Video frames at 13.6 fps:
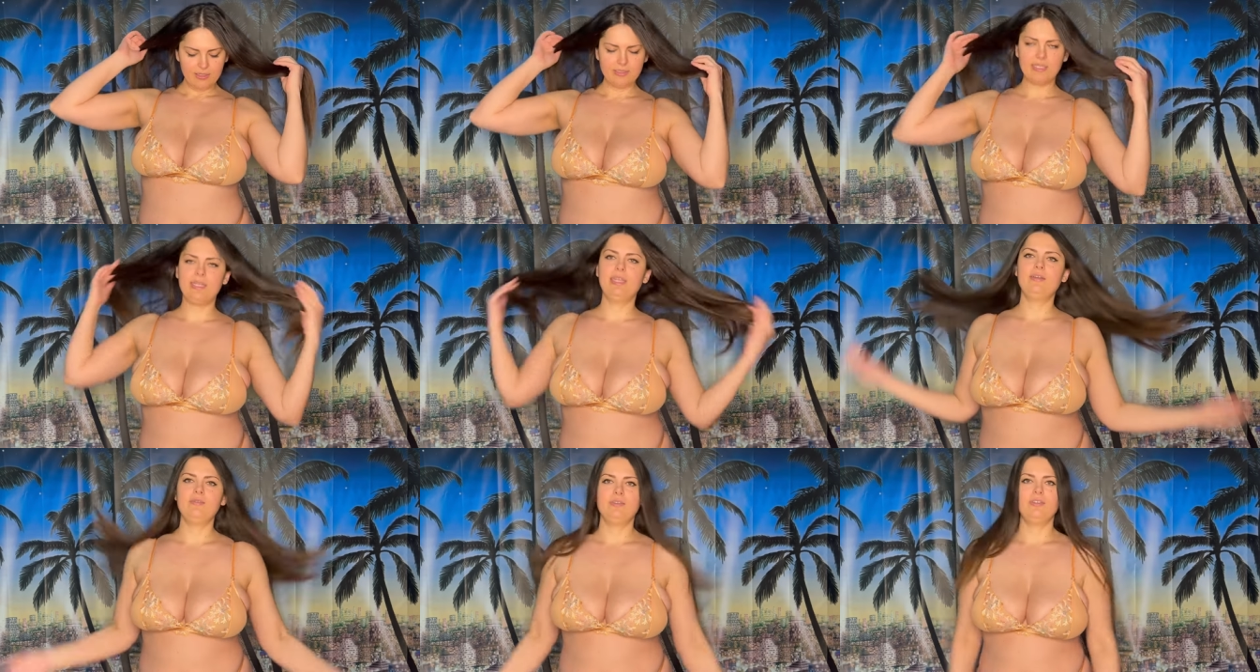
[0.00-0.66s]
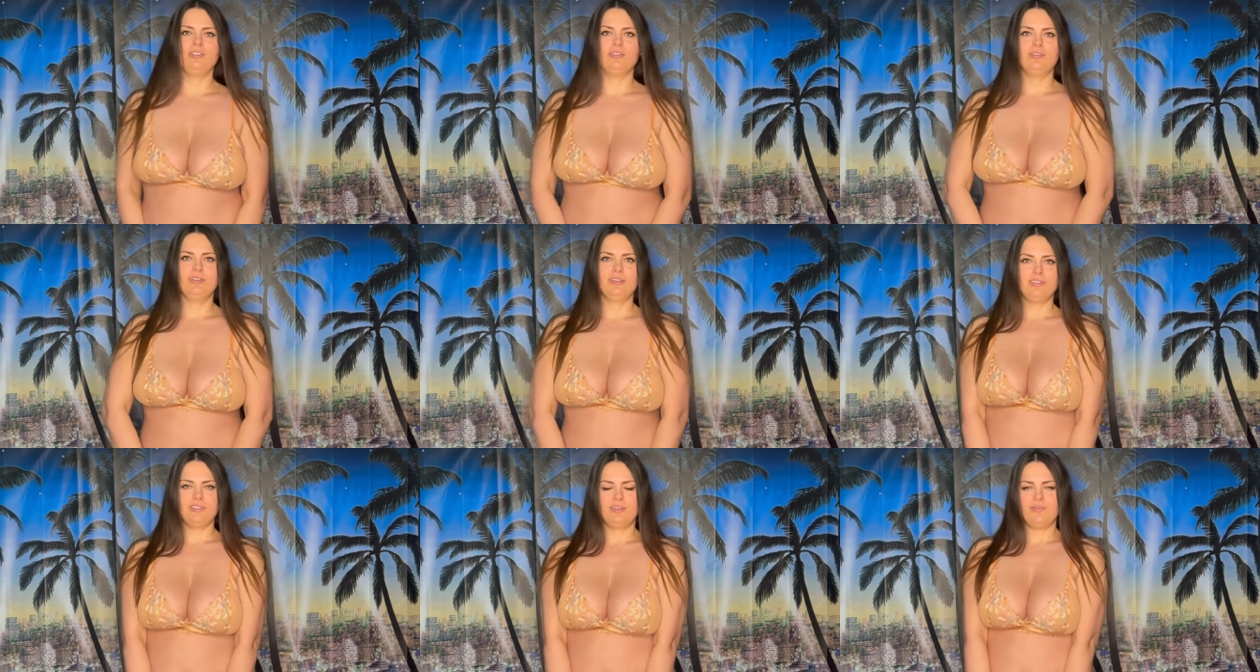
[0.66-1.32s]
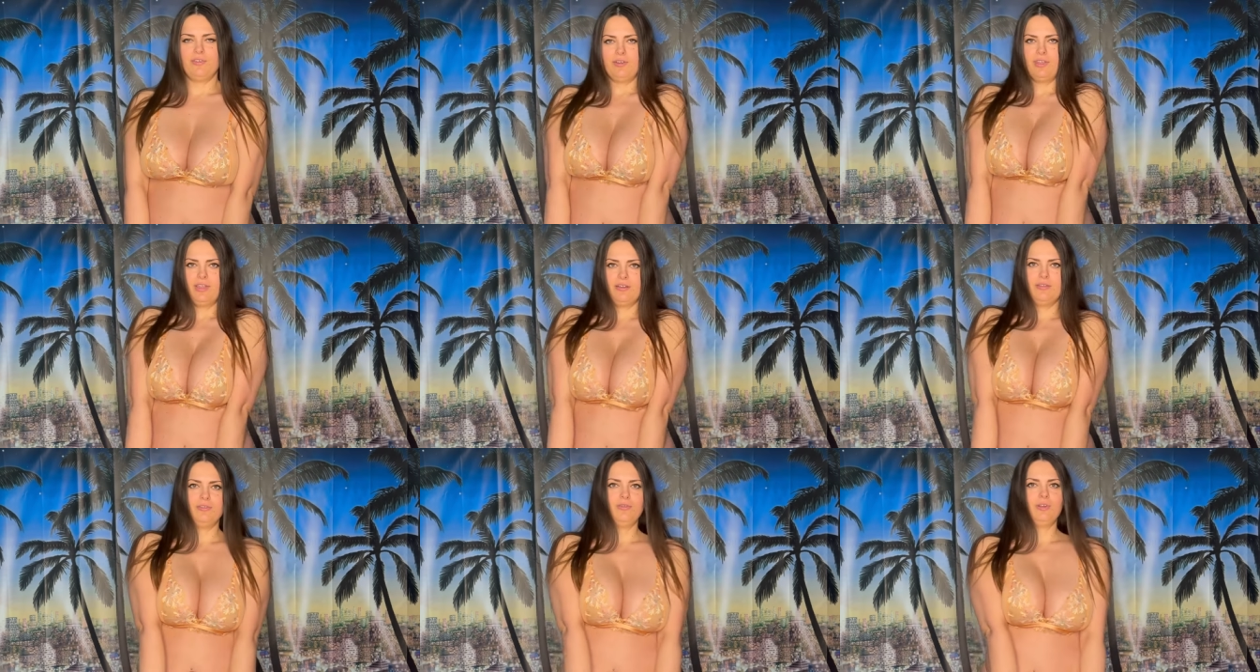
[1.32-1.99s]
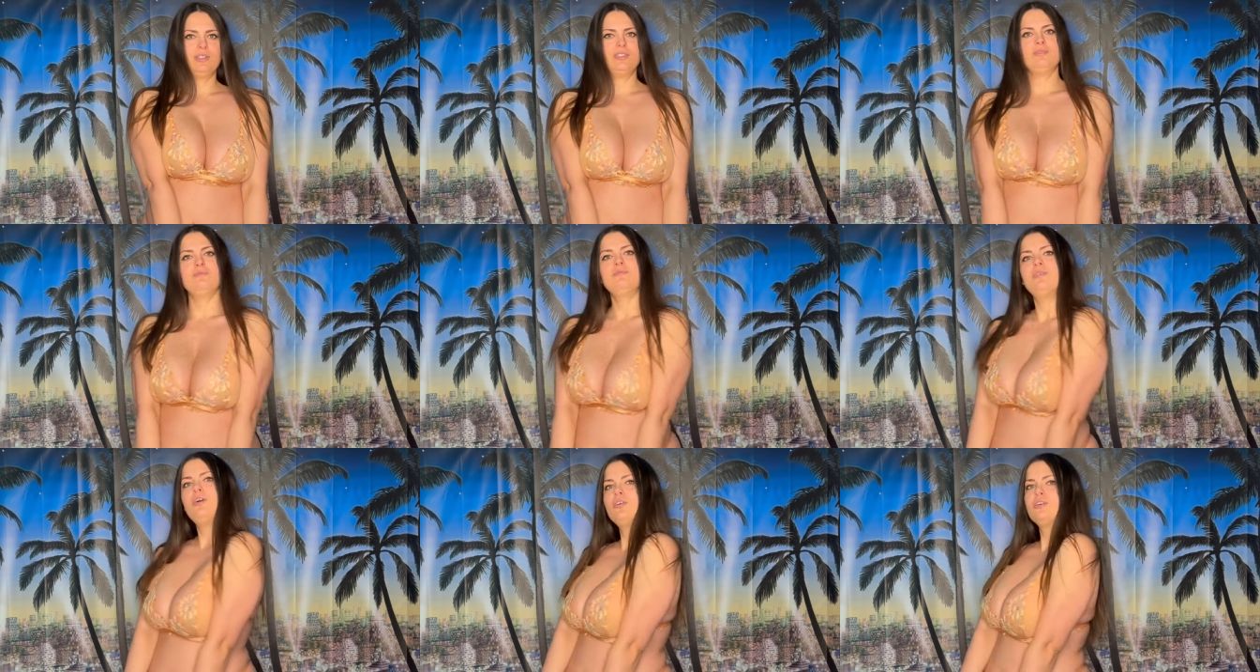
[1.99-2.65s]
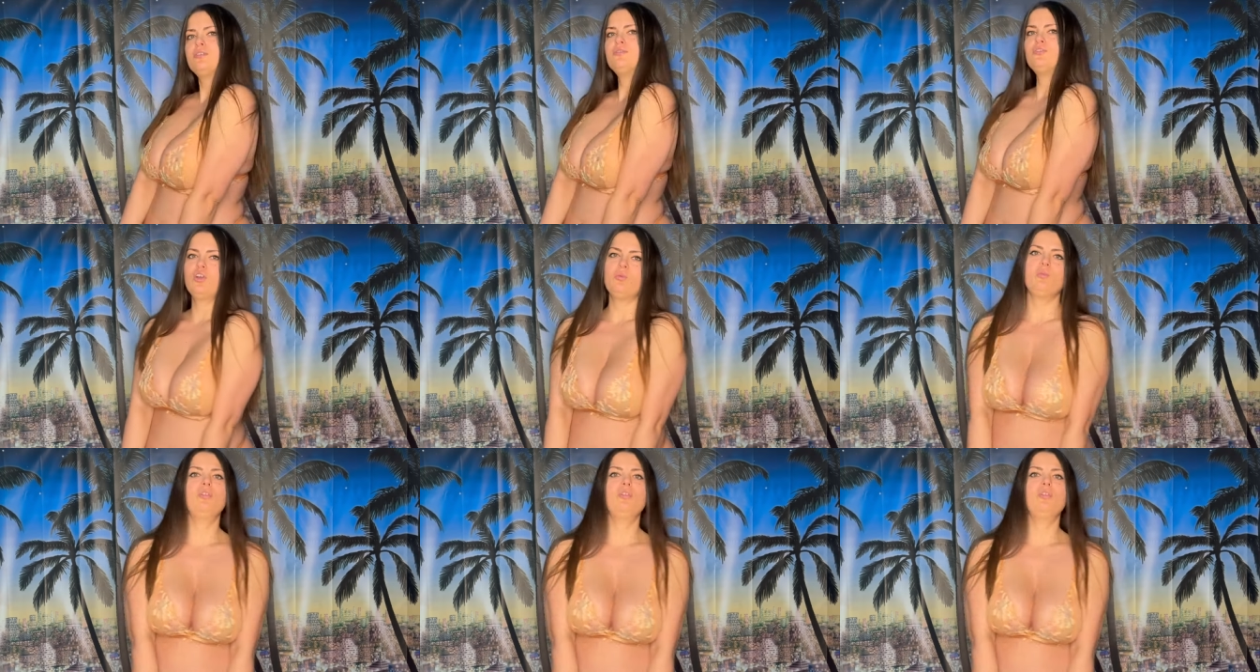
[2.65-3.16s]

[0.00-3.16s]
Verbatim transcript: Because I can't really show that stuff on here, otherwise I'll get in trouble.